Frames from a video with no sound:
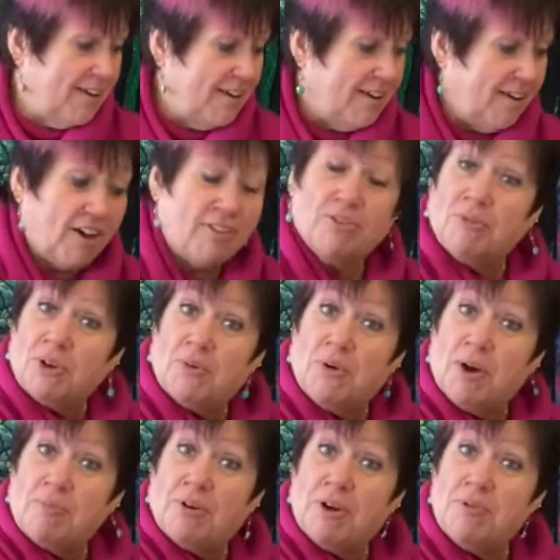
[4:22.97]
I thought it
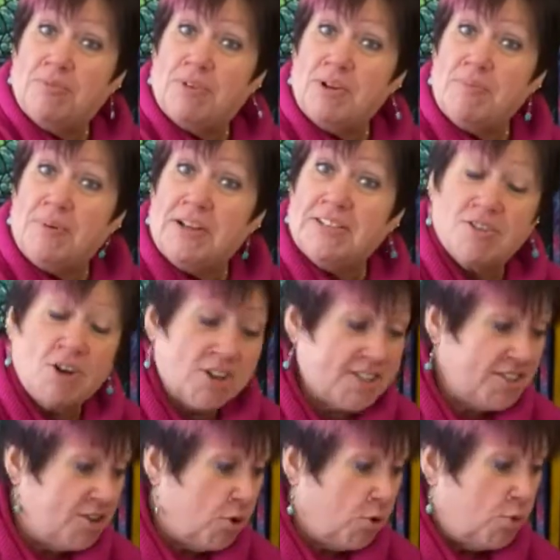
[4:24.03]
quite appropriate, being as I was
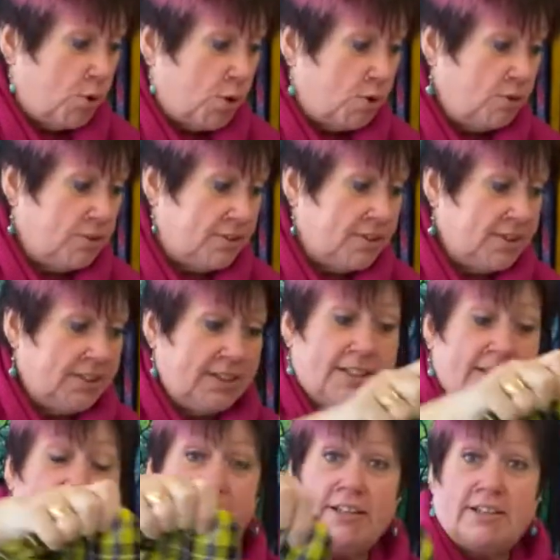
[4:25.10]
in Cornwall.
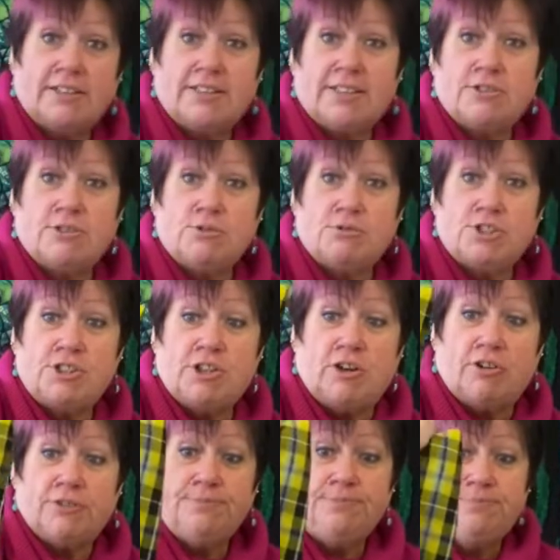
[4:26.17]
Yeah, that's Cornish
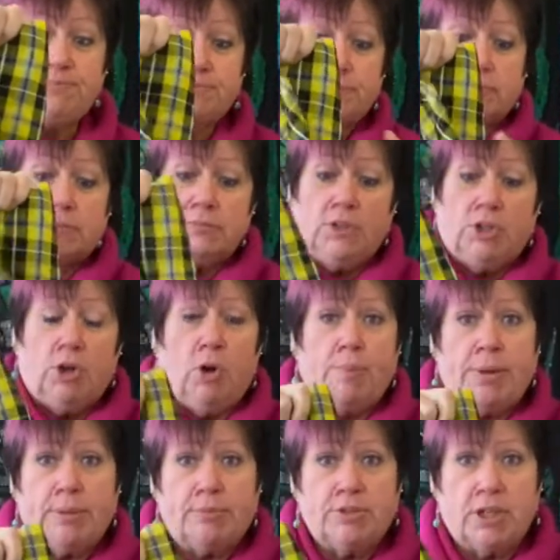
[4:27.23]
Tartan. A lot of
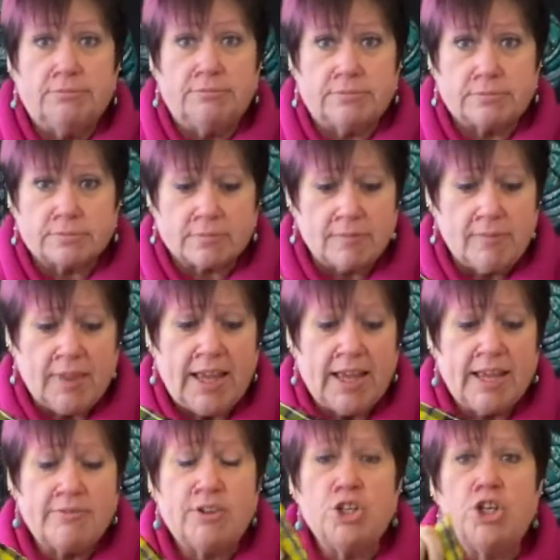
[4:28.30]
people don't
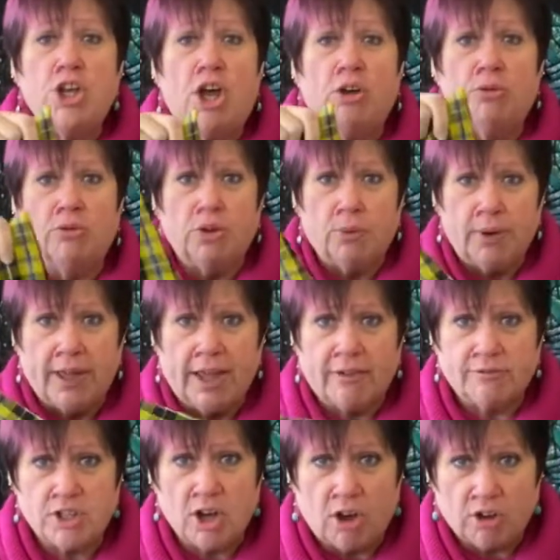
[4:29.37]
even know that we
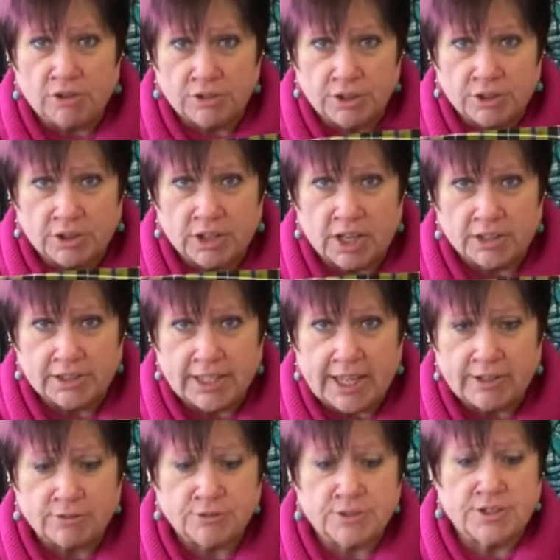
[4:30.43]
have tartan and
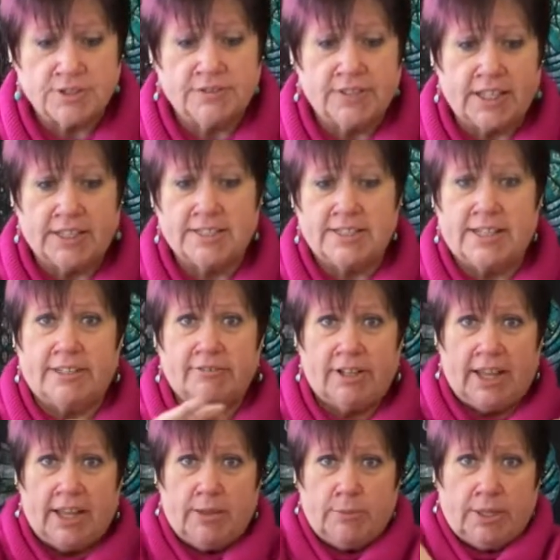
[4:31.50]
quilts and things down
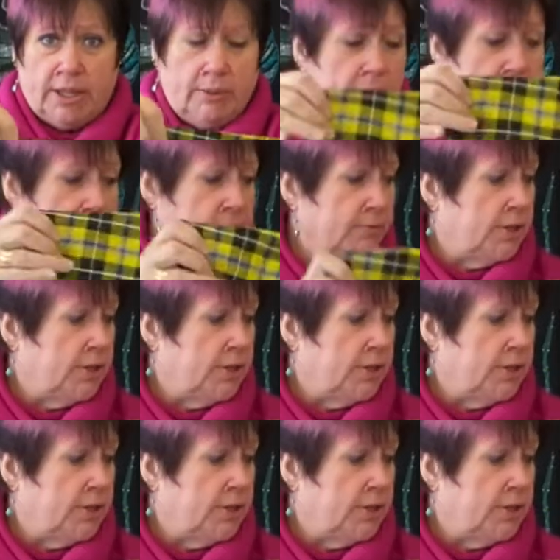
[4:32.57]
here, but there we are.